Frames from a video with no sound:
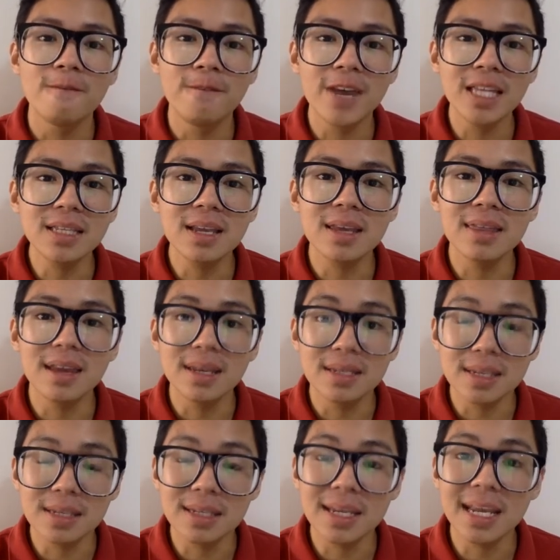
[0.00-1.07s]
fit in the
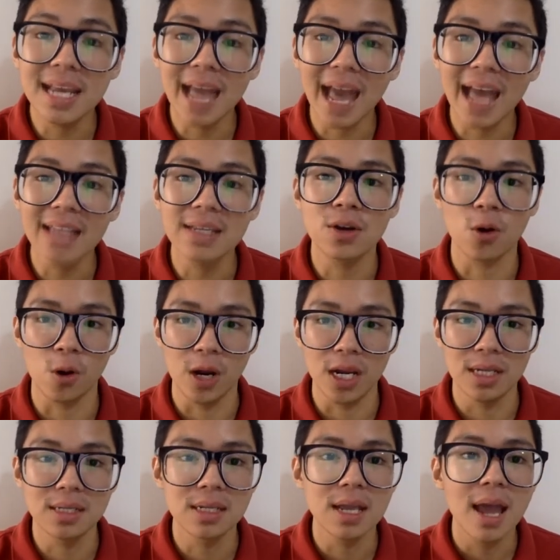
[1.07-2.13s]
existing
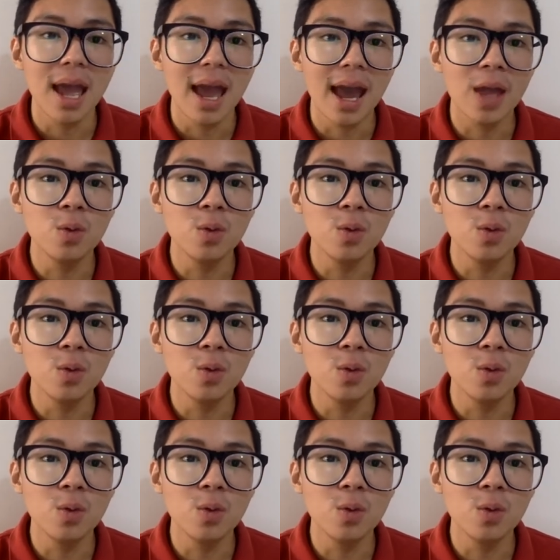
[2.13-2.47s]
categories,